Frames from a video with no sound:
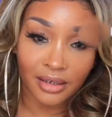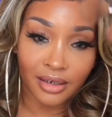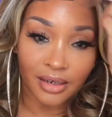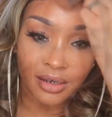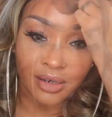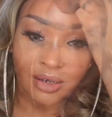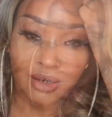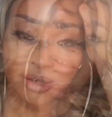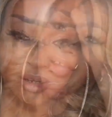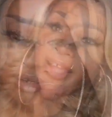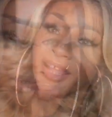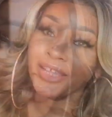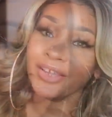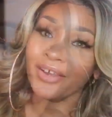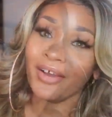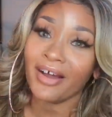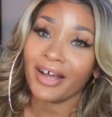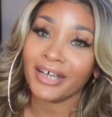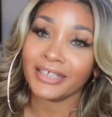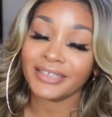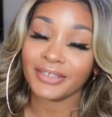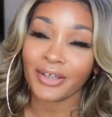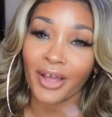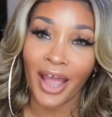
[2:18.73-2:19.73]
oh. Okay,
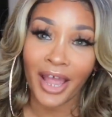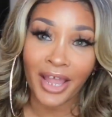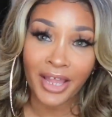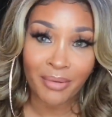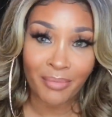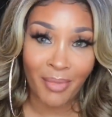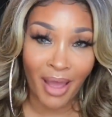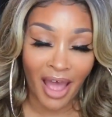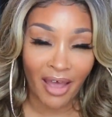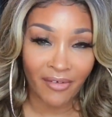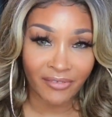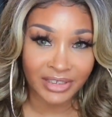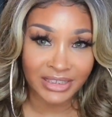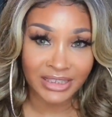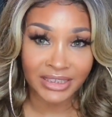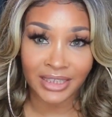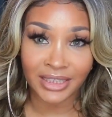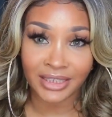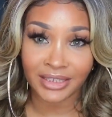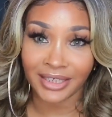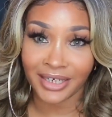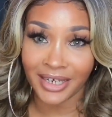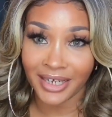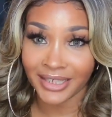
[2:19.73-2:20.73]
y'all. So I am
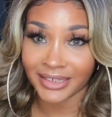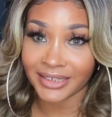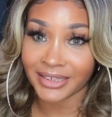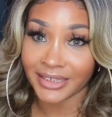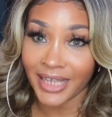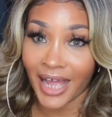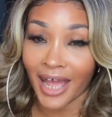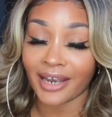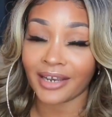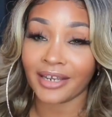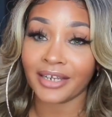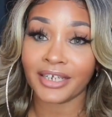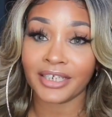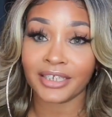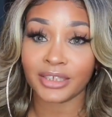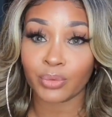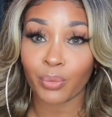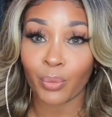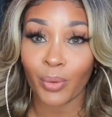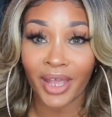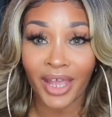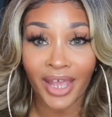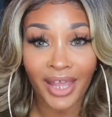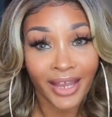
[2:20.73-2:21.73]
obviously done styling this
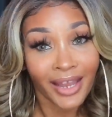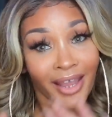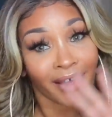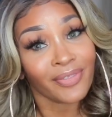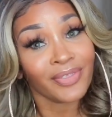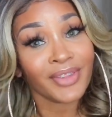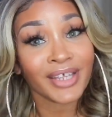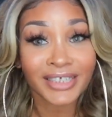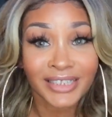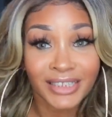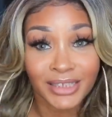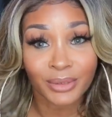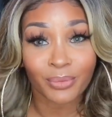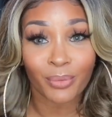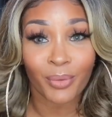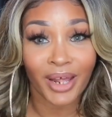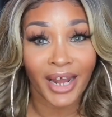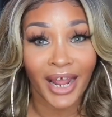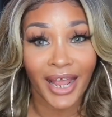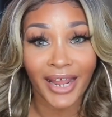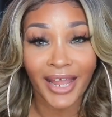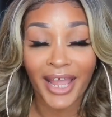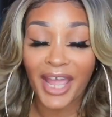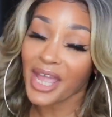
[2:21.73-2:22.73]
wig, and this is
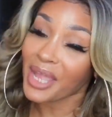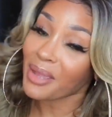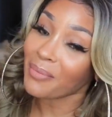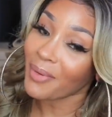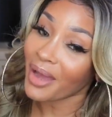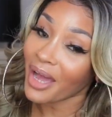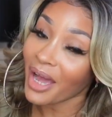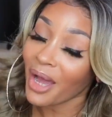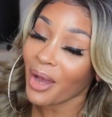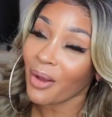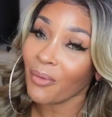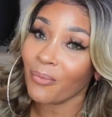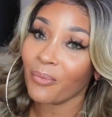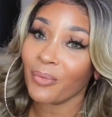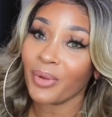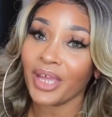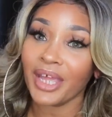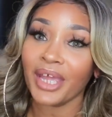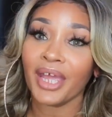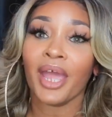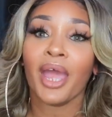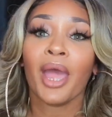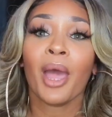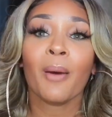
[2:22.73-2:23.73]
what I came up
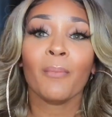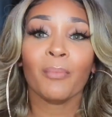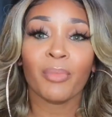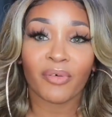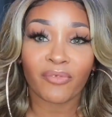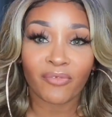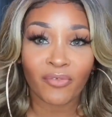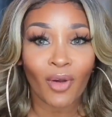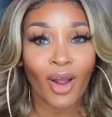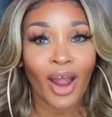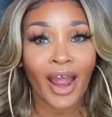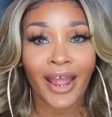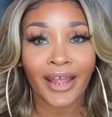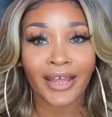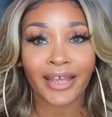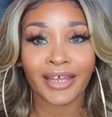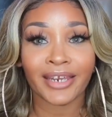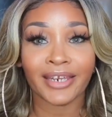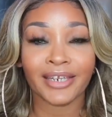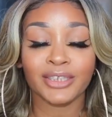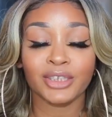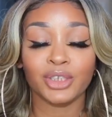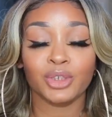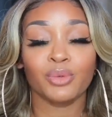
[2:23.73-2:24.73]
with. Before I
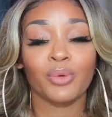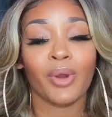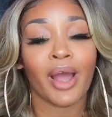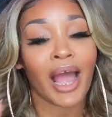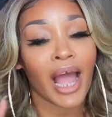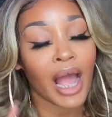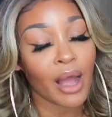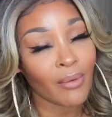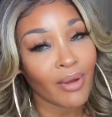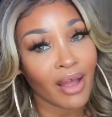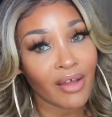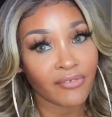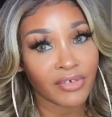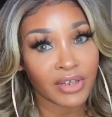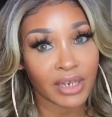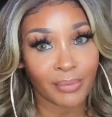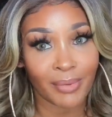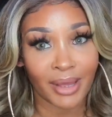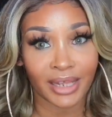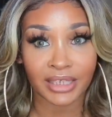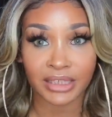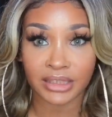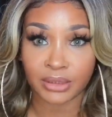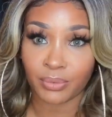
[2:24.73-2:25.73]
get into how I feel
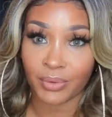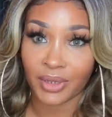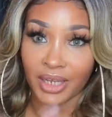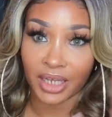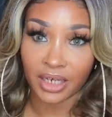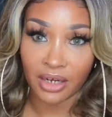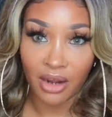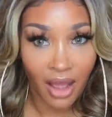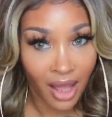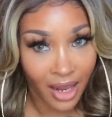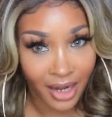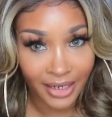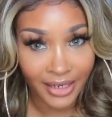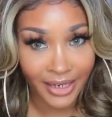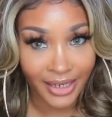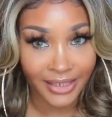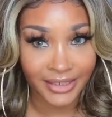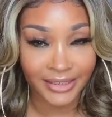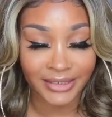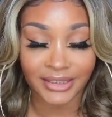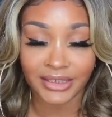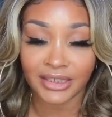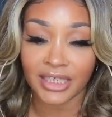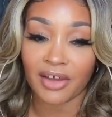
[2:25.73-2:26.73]
about this wig and all of that
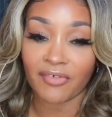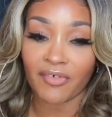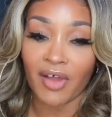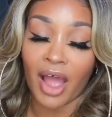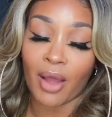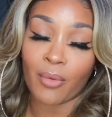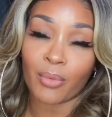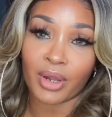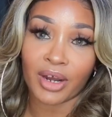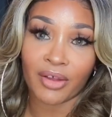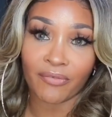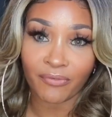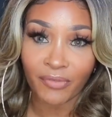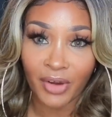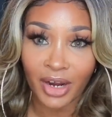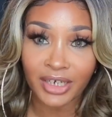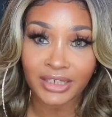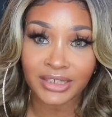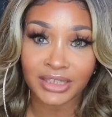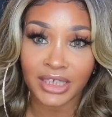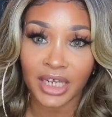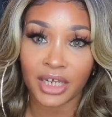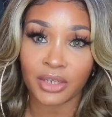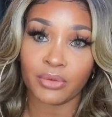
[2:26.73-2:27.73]
good stuff, I want to
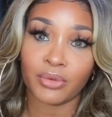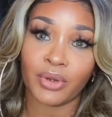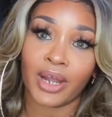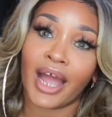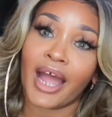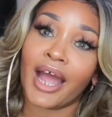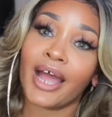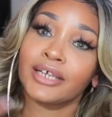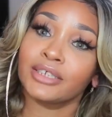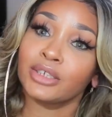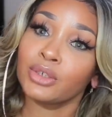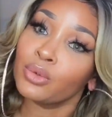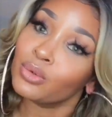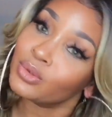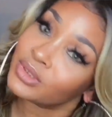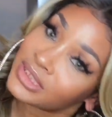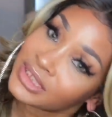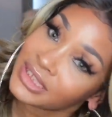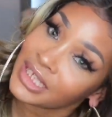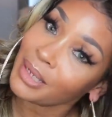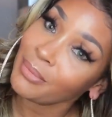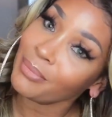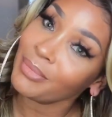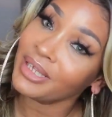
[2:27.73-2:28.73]
first tell you guys who
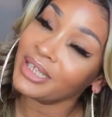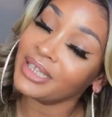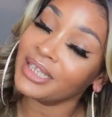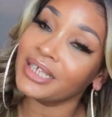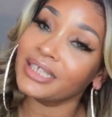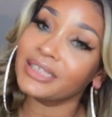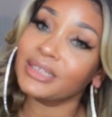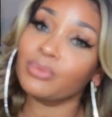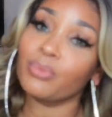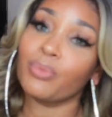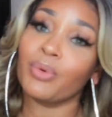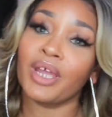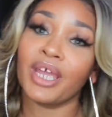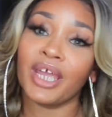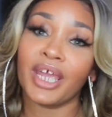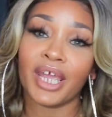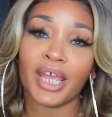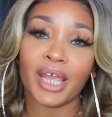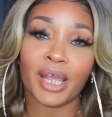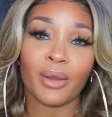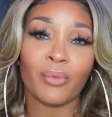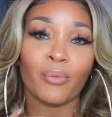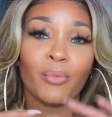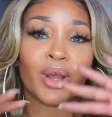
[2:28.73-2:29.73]
sent me this
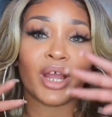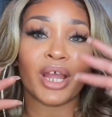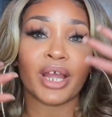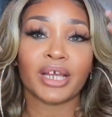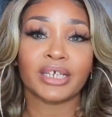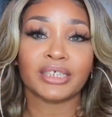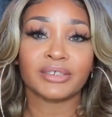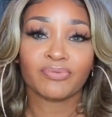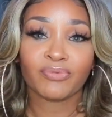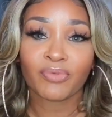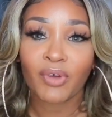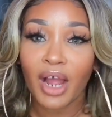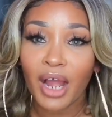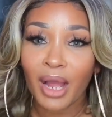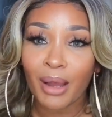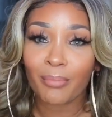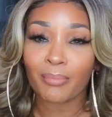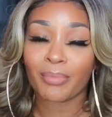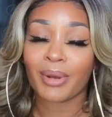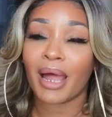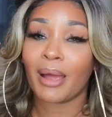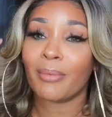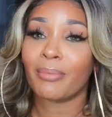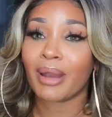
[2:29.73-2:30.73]
wig, where it's
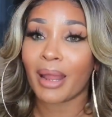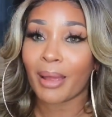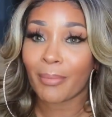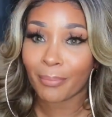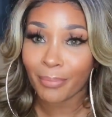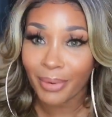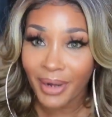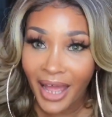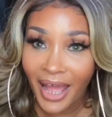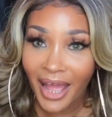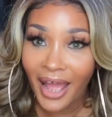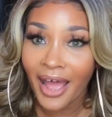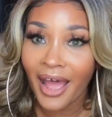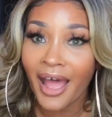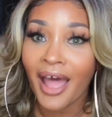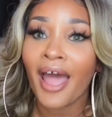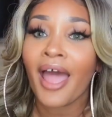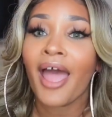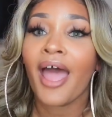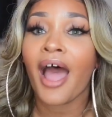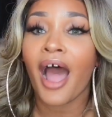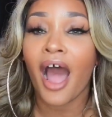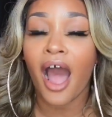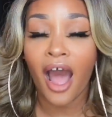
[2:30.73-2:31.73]
from, blah, blah, blah
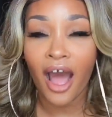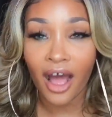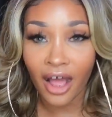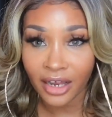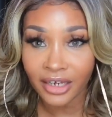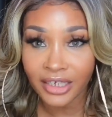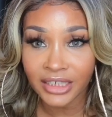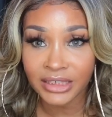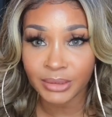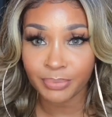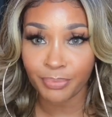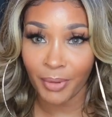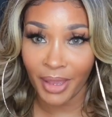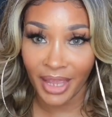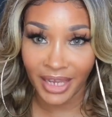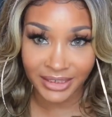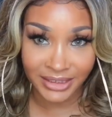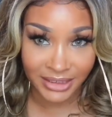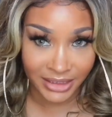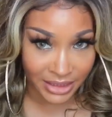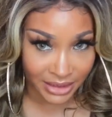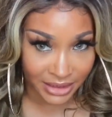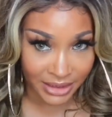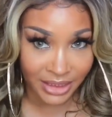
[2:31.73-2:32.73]
all the
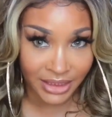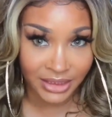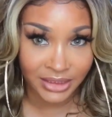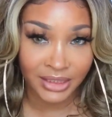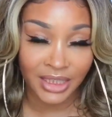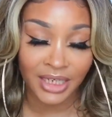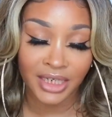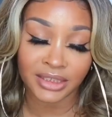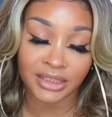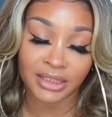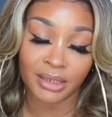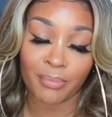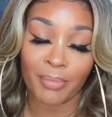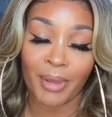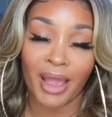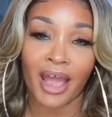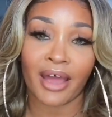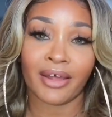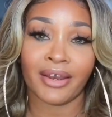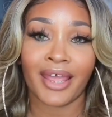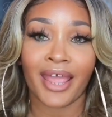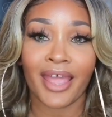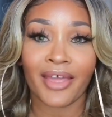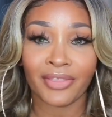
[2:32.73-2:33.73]
specs and details
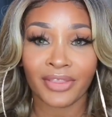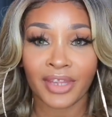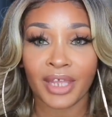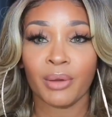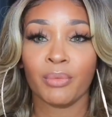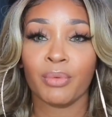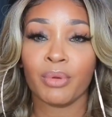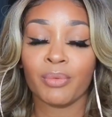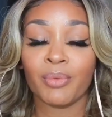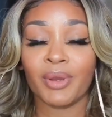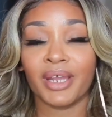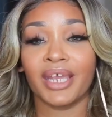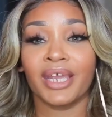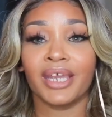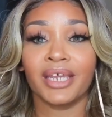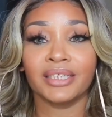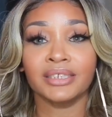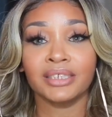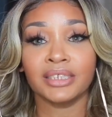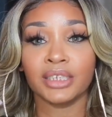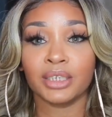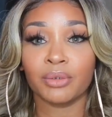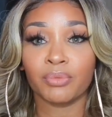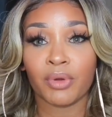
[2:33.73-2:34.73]
about it and then we will get
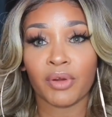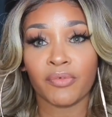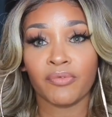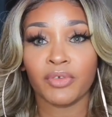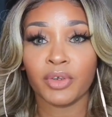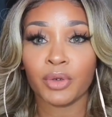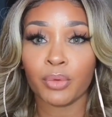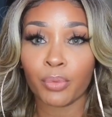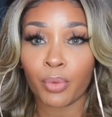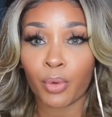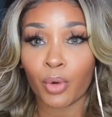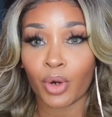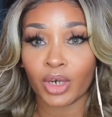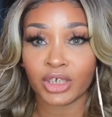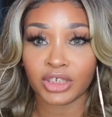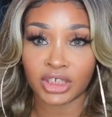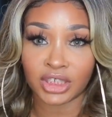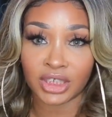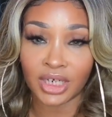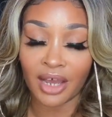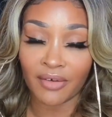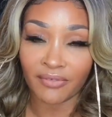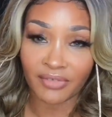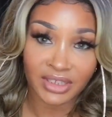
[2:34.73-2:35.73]
into the review
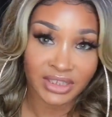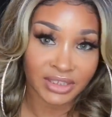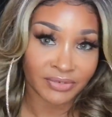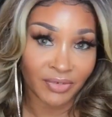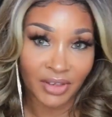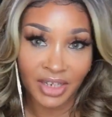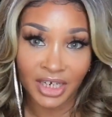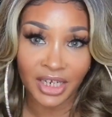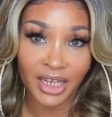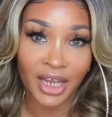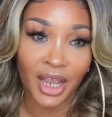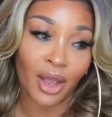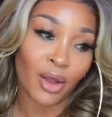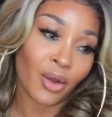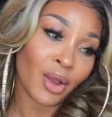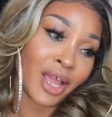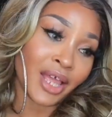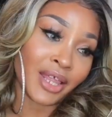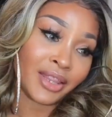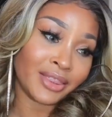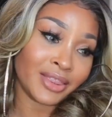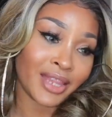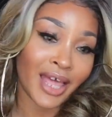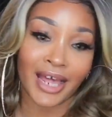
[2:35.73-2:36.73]
portion of this video
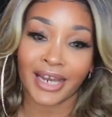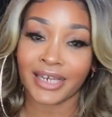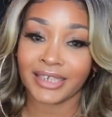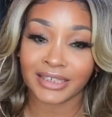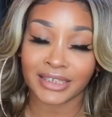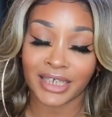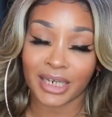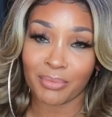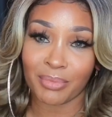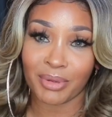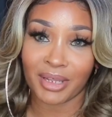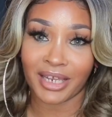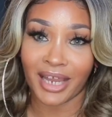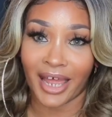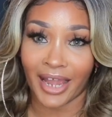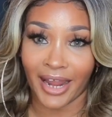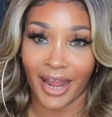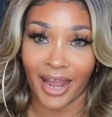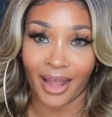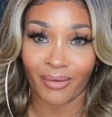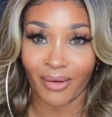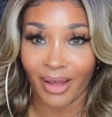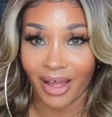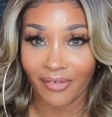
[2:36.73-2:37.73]
and that is going to be like
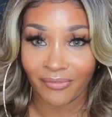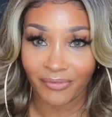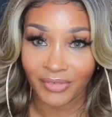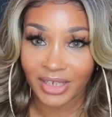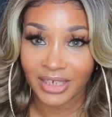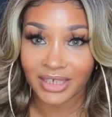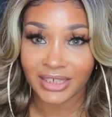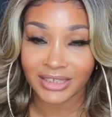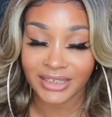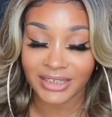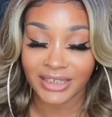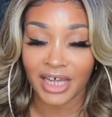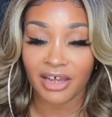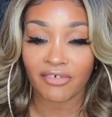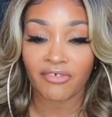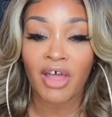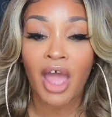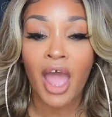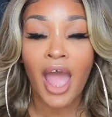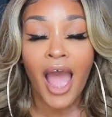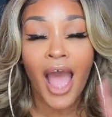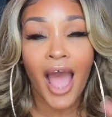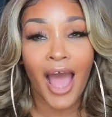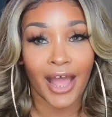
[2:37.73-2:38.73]
how i feel and
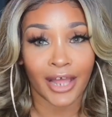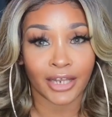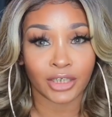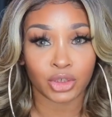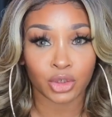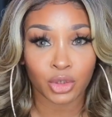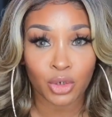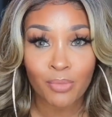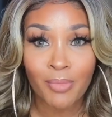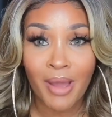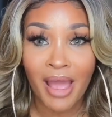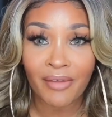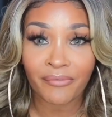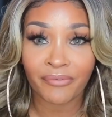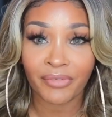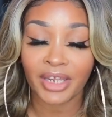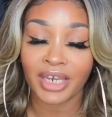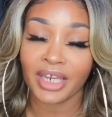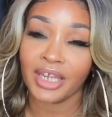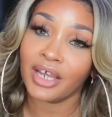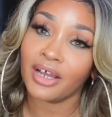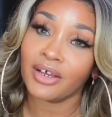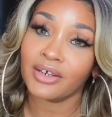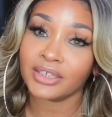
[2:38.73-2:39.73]
stuff i do my
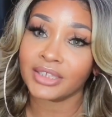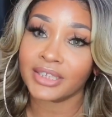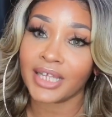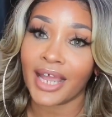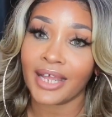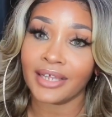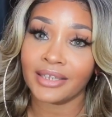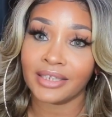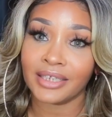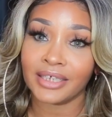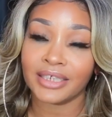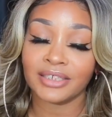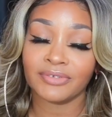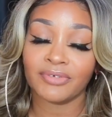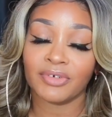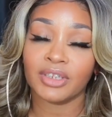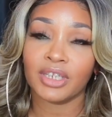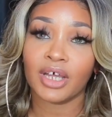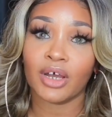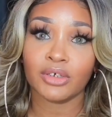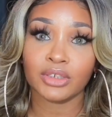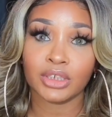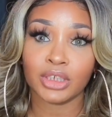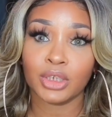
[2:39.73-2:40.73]
videos like this for
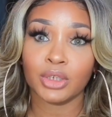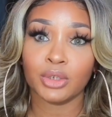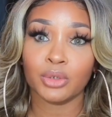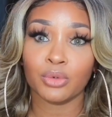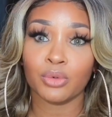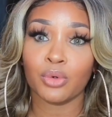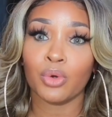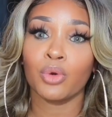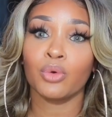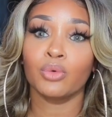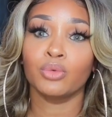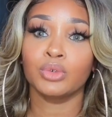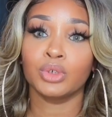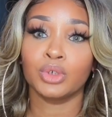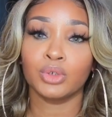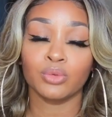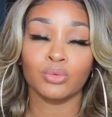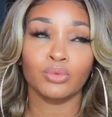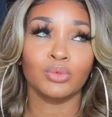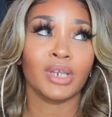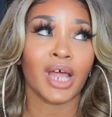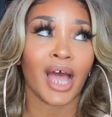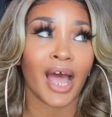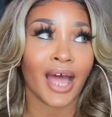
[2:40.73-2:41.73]
those of you who
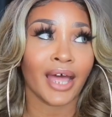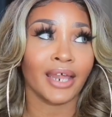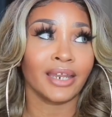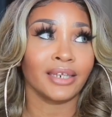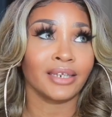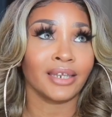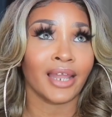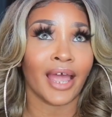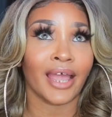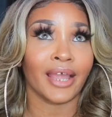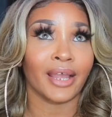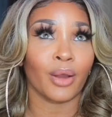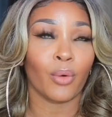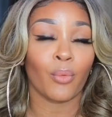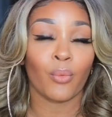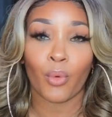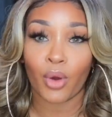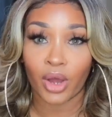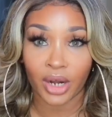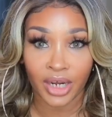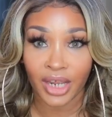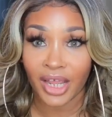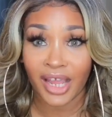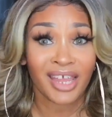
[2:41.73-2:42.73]
do not like
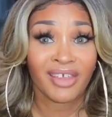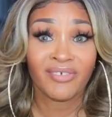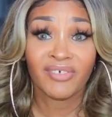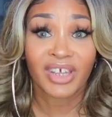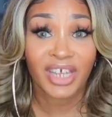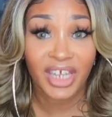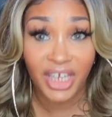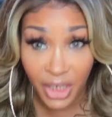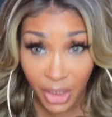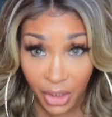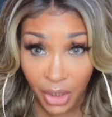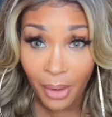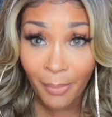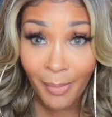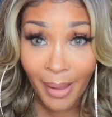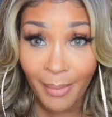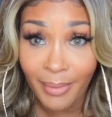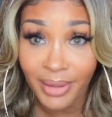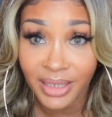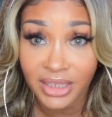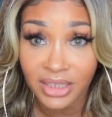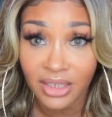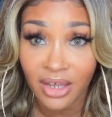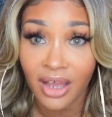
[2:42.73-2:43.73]
want even care about
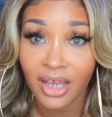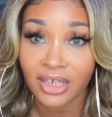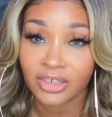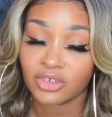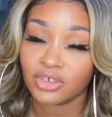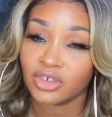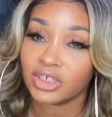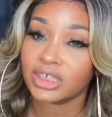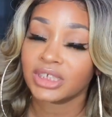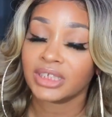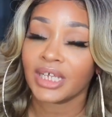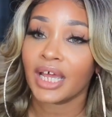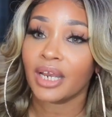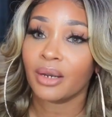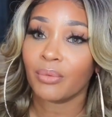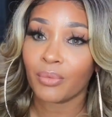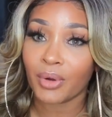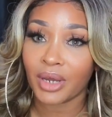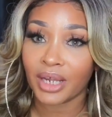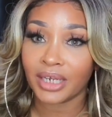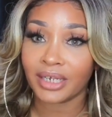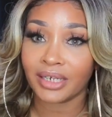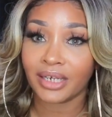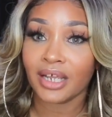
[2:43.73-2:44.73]
my thoughts you just kind of
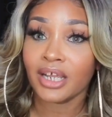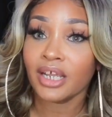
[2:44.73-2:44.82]
want